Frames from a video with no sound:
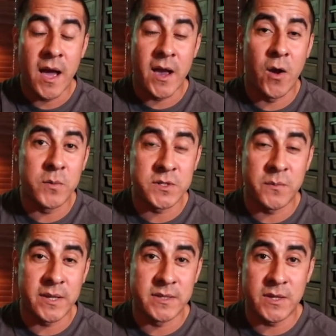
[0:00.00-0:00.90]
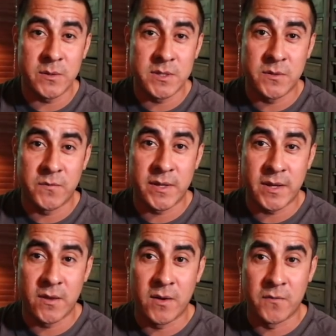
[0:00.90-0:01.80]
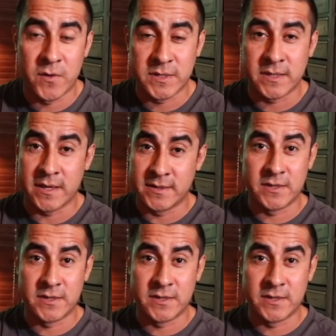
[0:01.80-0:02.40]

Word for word: I hope she makes a YouTube video of her snake